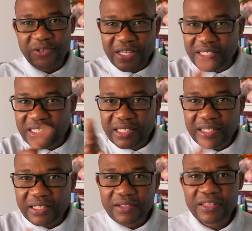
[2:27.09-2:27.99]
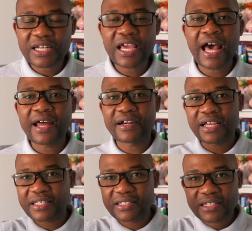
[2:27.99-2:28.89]
you can see 3 are
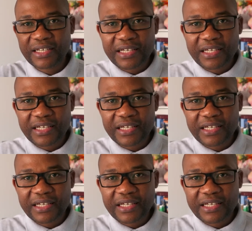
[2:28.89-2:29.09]
red.